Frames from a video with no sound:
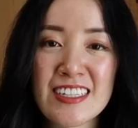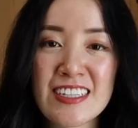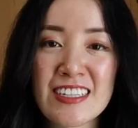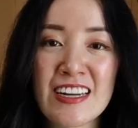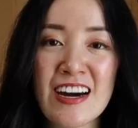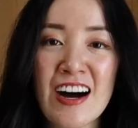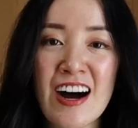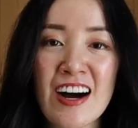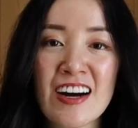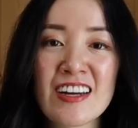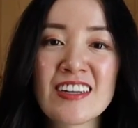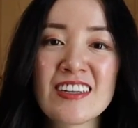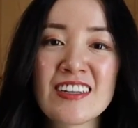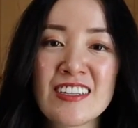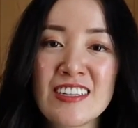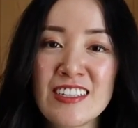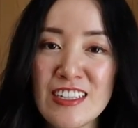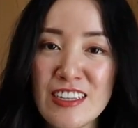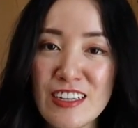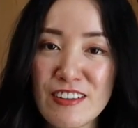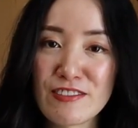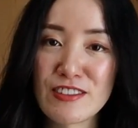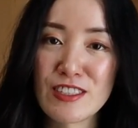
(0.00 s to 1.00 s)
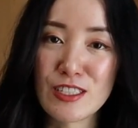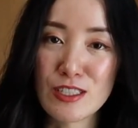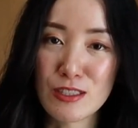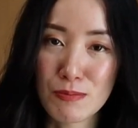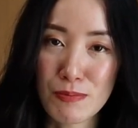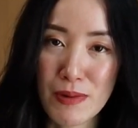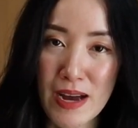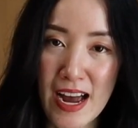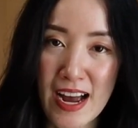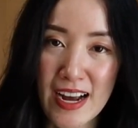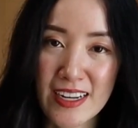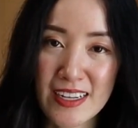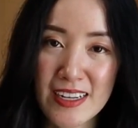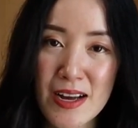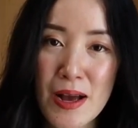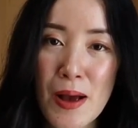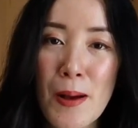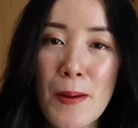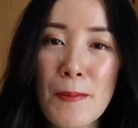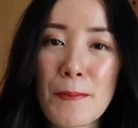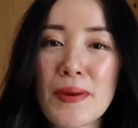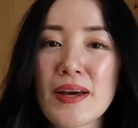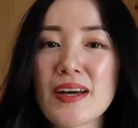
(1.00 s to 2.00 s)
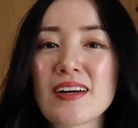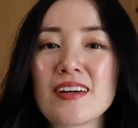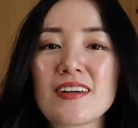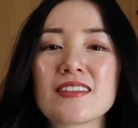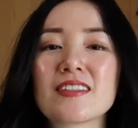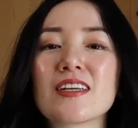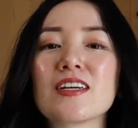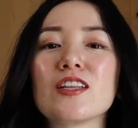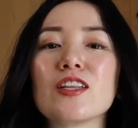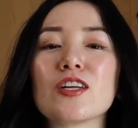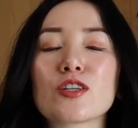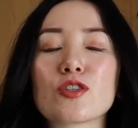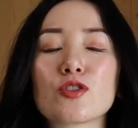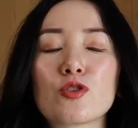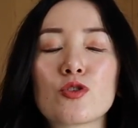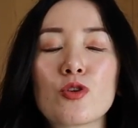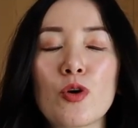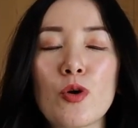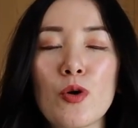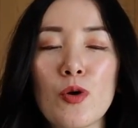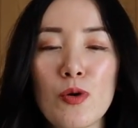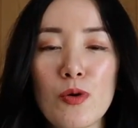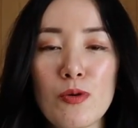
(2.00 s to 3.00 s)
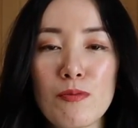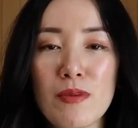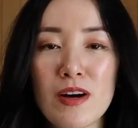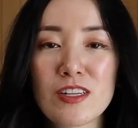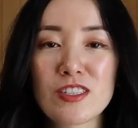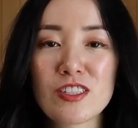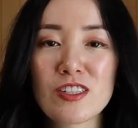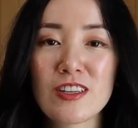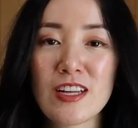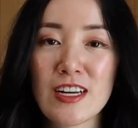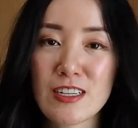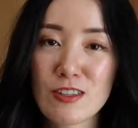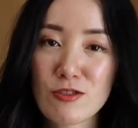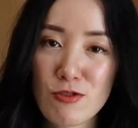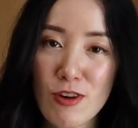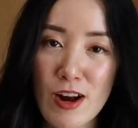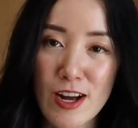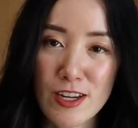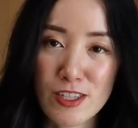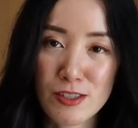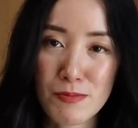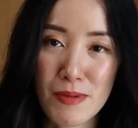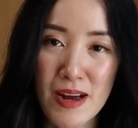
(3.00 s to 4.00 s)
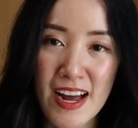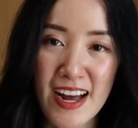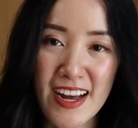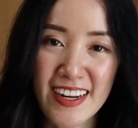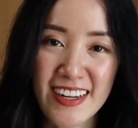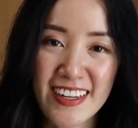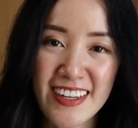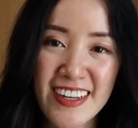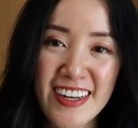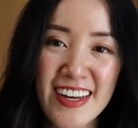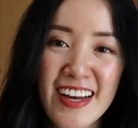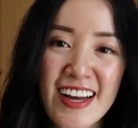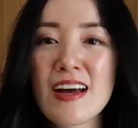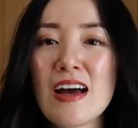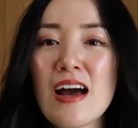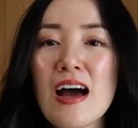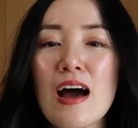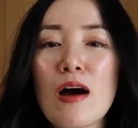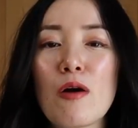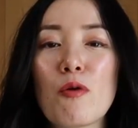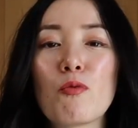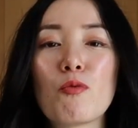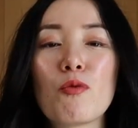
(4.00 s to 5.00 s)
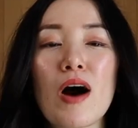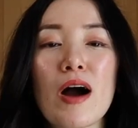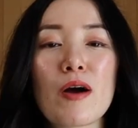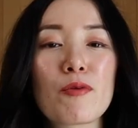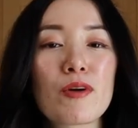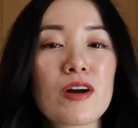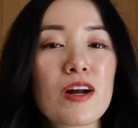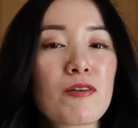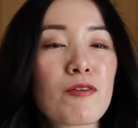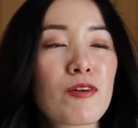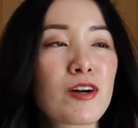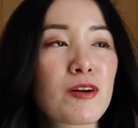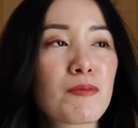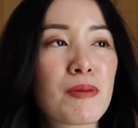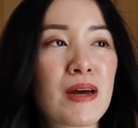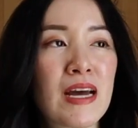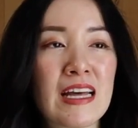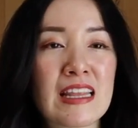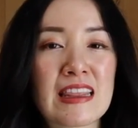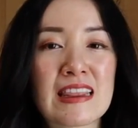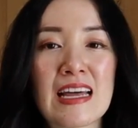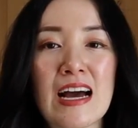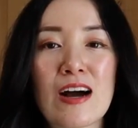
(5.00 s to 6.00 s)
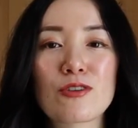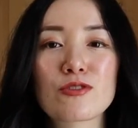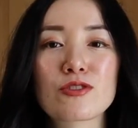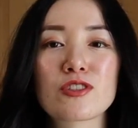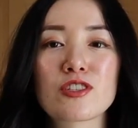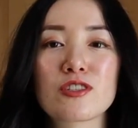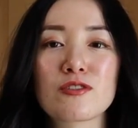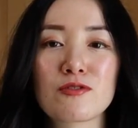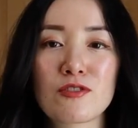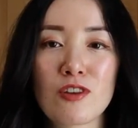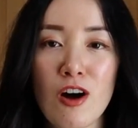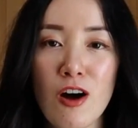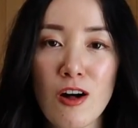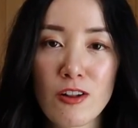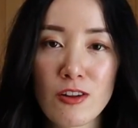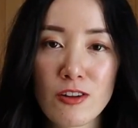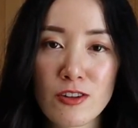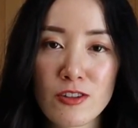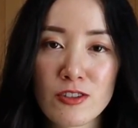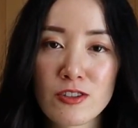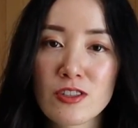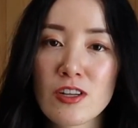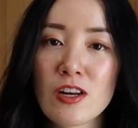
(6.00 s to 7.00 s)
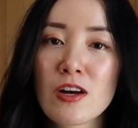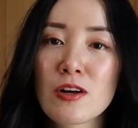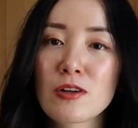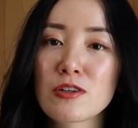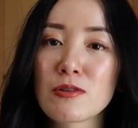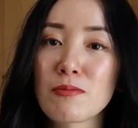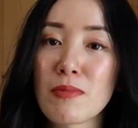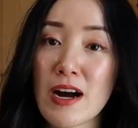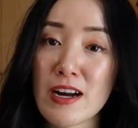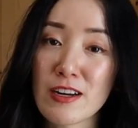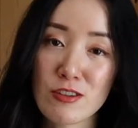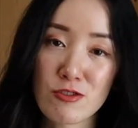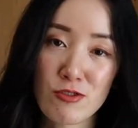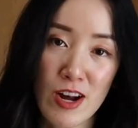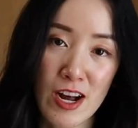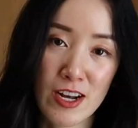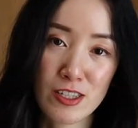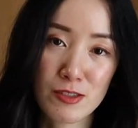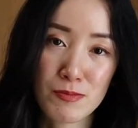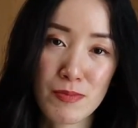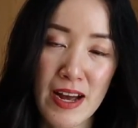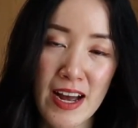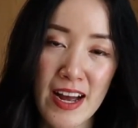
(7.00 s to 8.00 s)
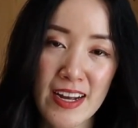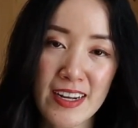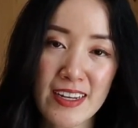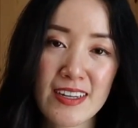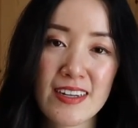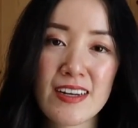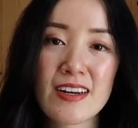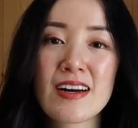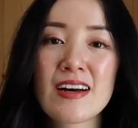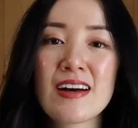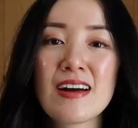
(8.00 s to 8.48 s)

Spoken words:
not love this bag because it looks too much like a trash bag. And why would I want to pay thousands of dollars to buy a trash bag?